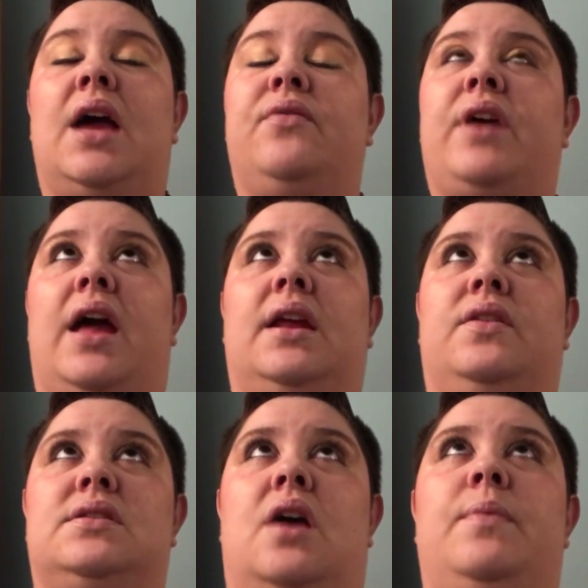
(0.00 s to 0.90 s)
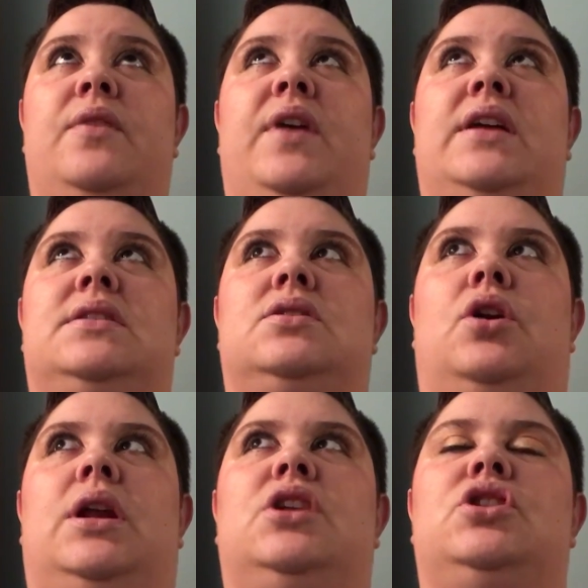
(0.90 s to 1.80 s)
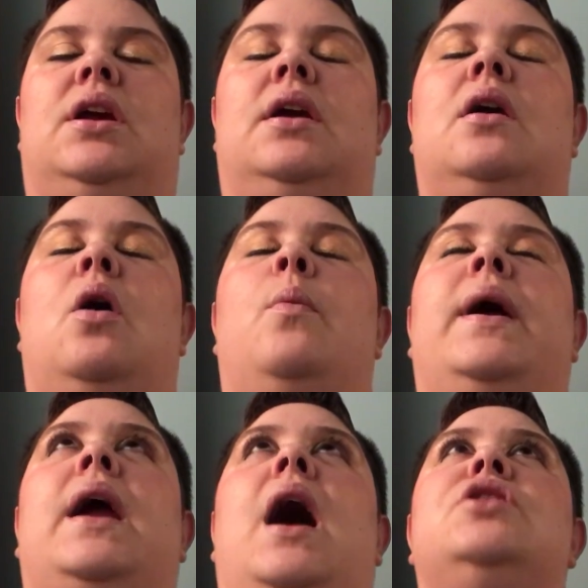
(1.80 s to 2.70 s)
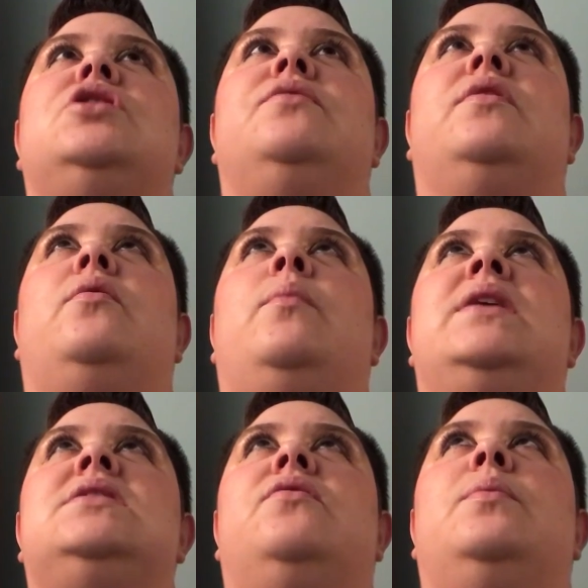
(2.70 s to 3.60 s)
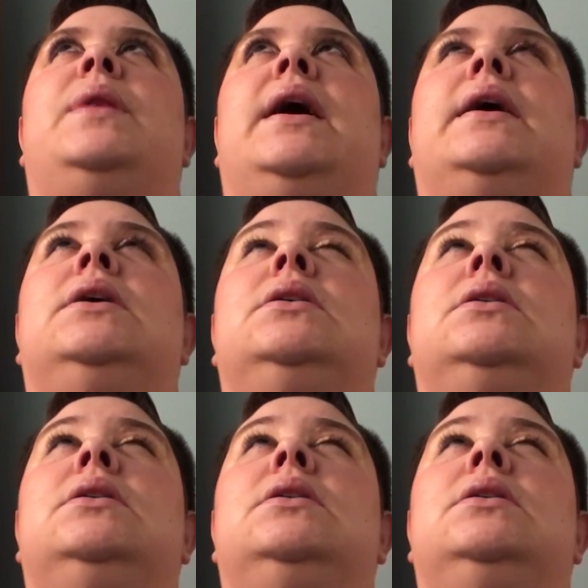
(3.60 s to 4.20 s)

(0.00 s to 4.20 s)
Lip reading: I've got to get this off my face. It's already itching. Oh my gosh, I've given myself the plague.